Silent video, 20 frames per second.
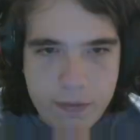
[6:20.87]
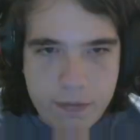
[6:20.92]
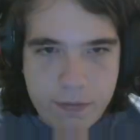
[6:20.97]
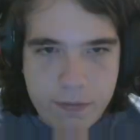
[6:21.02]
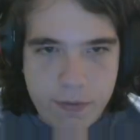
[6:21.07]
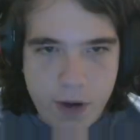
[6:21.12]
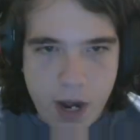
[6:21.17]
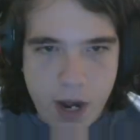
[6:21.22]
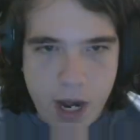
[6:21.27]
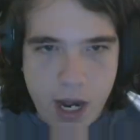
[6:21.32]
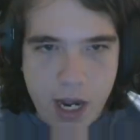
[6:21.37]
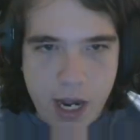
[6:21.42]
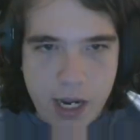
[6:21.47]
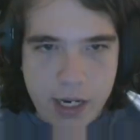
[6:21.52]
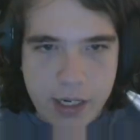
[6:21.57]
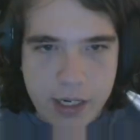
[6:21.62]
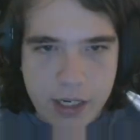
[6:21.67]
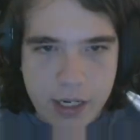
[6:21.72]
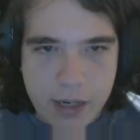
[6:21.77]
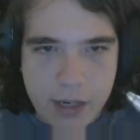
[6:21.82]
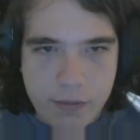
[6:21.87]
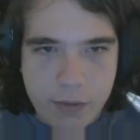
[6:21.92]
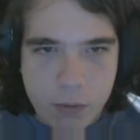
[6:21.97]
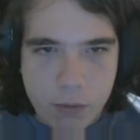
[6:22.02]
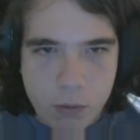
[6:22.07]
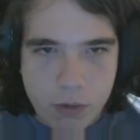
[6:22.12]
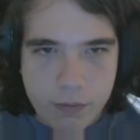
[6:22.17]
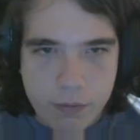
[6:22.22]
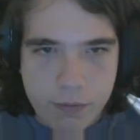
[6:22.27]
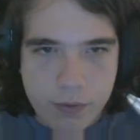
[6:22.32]
fine if it
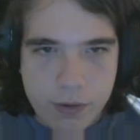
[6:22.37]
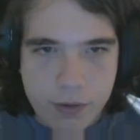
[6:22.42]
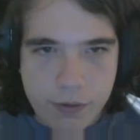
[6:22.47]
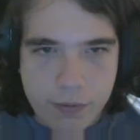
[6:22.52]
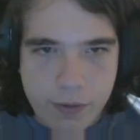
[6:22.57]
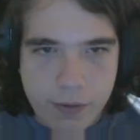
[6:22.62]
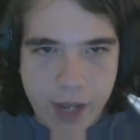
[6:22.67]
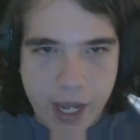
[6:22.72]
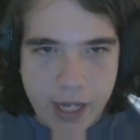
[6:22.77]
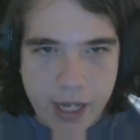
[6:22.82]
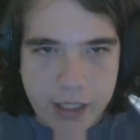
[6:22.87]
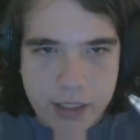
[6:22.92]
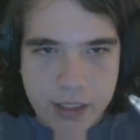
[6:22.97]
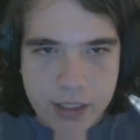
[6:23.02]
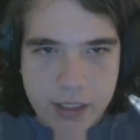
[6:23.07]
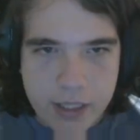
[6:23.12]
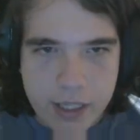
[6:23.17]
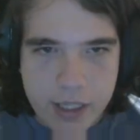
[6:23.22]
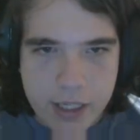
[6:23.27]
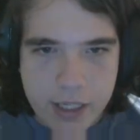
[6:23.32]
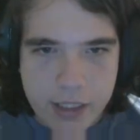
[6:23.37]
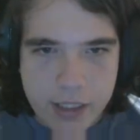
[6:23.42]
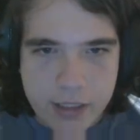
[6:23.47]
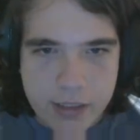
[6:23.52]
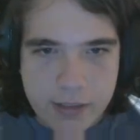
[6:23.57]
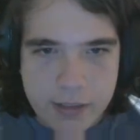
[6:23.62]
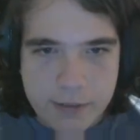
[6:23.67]
weren't for the fact that